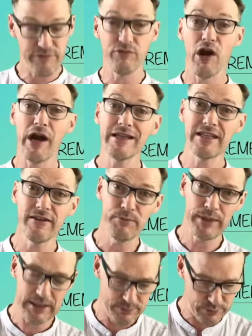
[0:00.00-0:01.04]
variety of
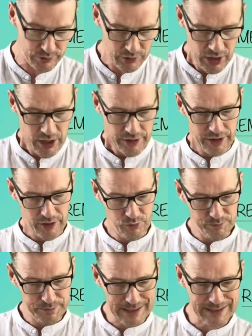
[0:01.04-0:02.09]
people that
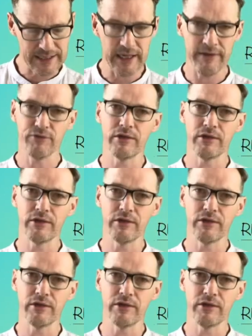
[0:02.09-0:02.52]
would be saved.